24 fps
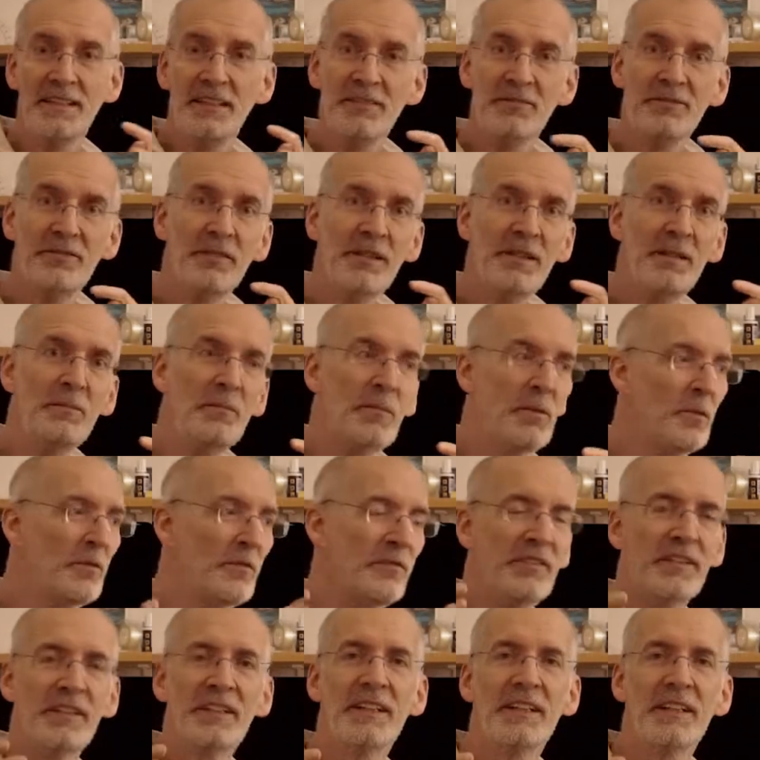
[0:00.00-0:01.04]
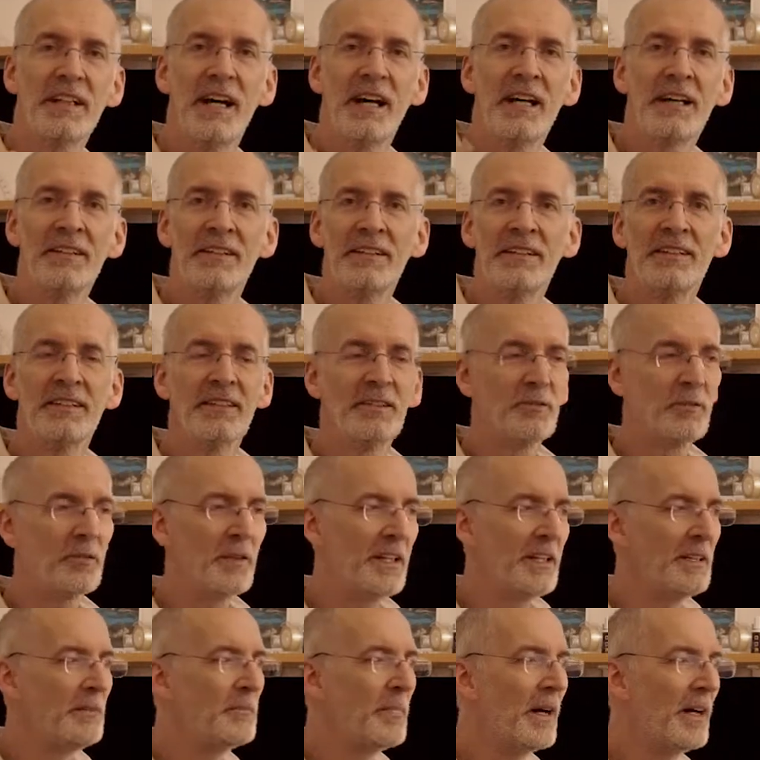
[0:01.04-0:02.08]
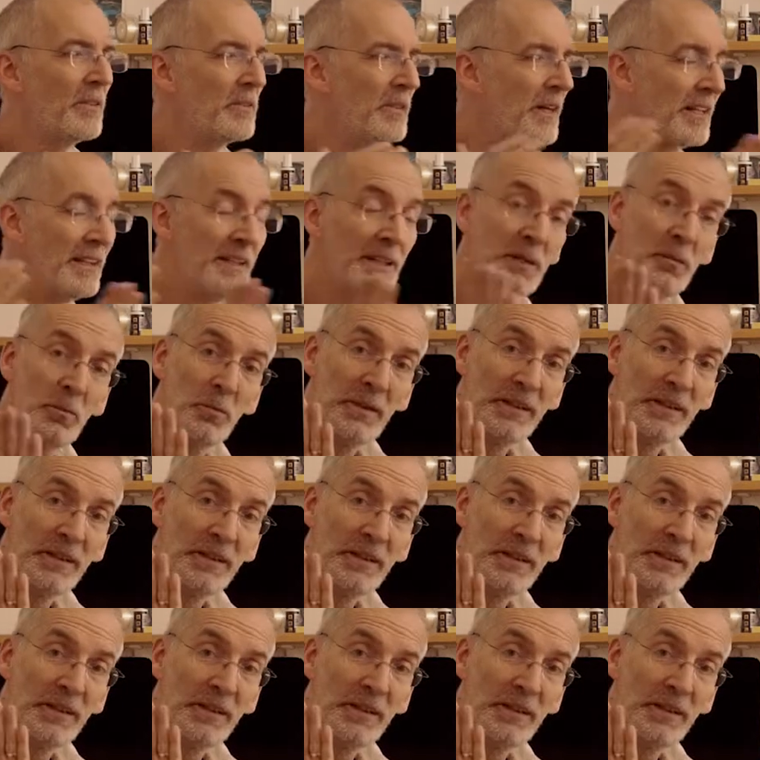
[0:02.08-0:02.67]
If we move in a car, in a train, by running,